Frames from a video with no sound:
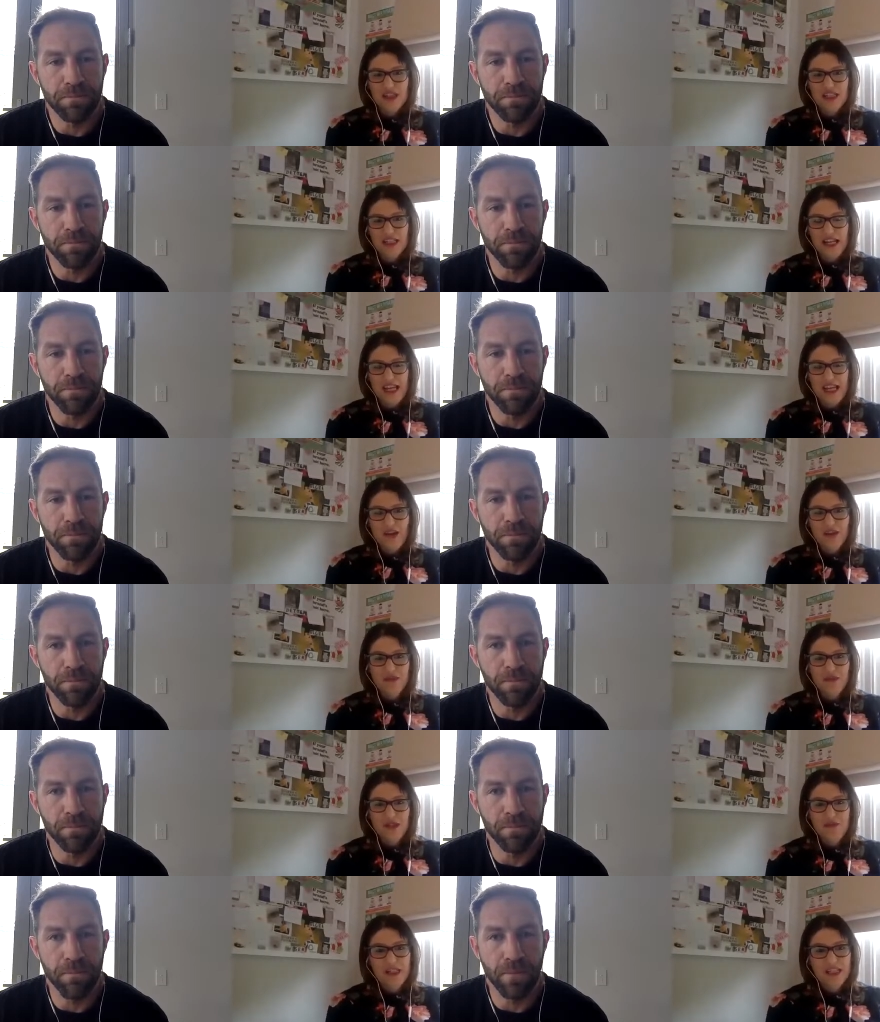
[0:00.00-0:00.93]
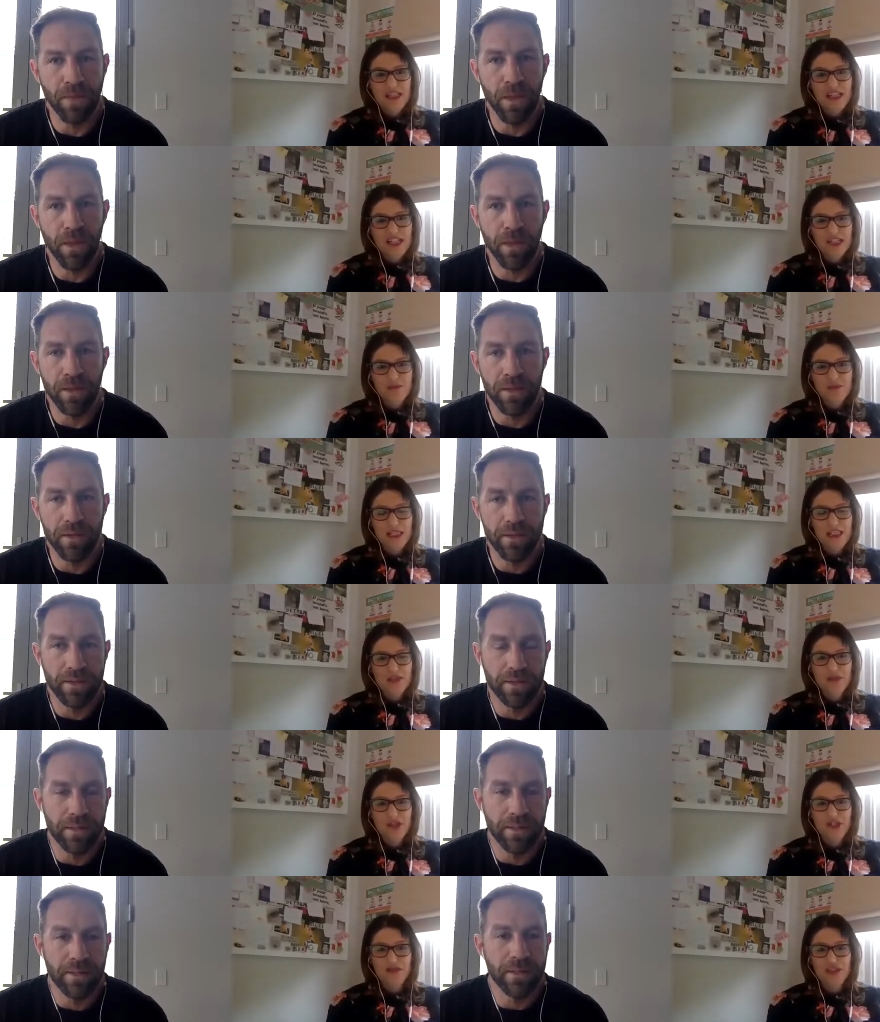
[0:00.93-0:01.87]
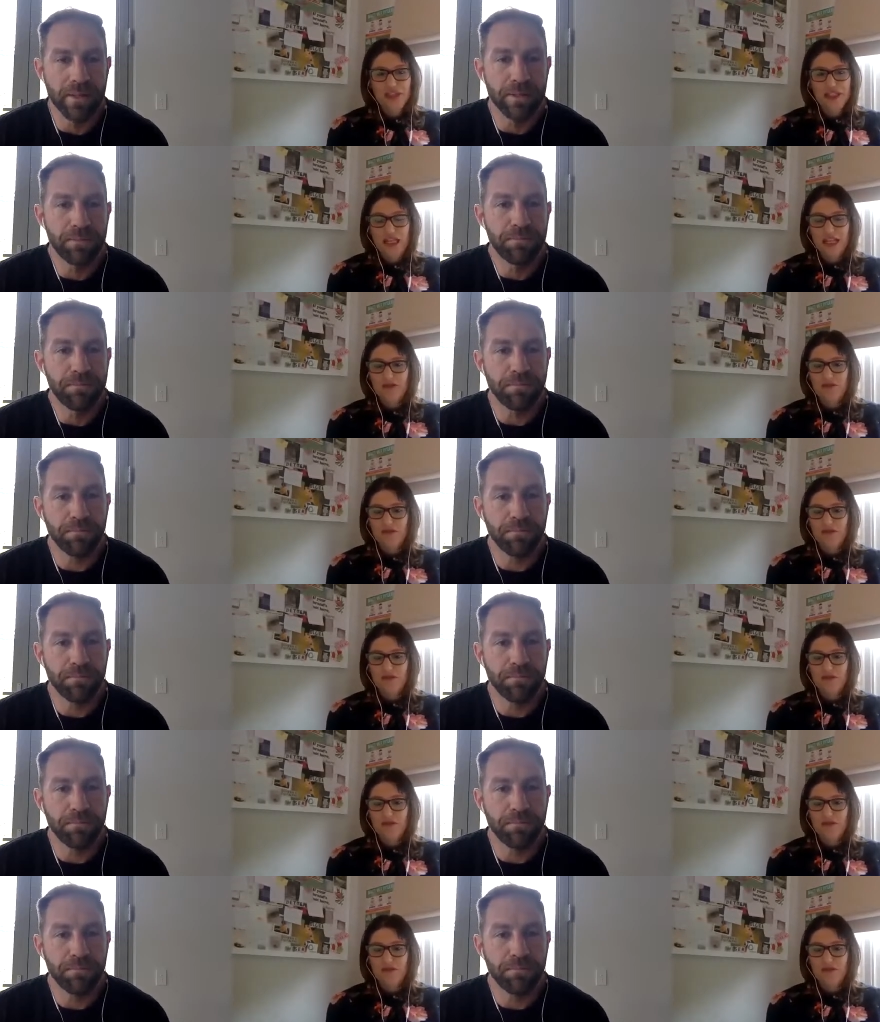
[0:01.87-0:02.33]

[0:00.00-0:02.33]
Speaker 1: today. Hopefully, we can touch base with you again.